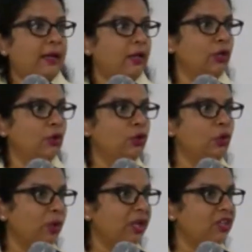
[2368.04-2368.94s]
you know,
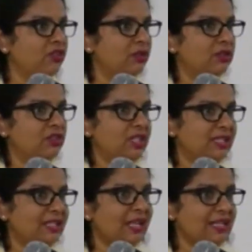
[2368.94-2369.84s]
knowing
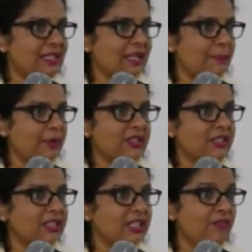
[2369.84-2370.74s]
Jesus Christ as our
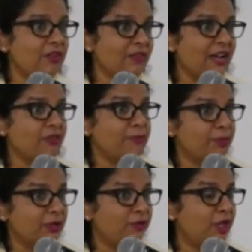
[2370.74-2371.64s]
personal savior, we have the
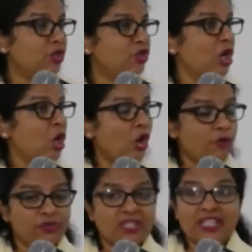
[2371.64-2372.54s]
privilege
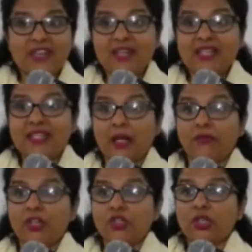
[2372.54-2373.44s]
of receiving
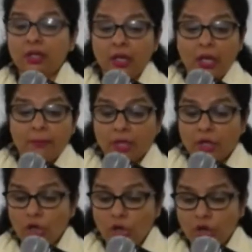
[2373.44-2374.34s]
salvation, but
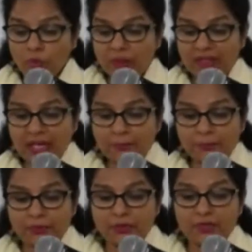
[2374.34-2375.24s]
along with that
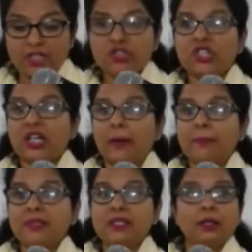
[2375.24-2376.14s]
privilege
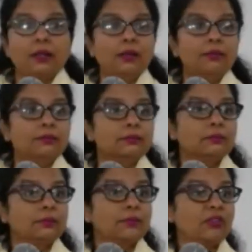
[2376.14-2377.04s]
comes the
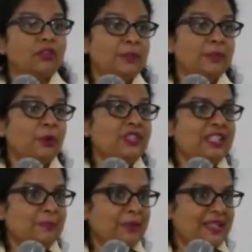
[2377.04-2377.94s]

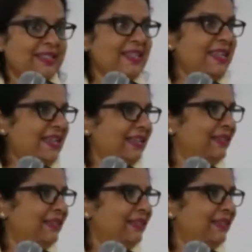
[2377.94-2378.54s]
responsibility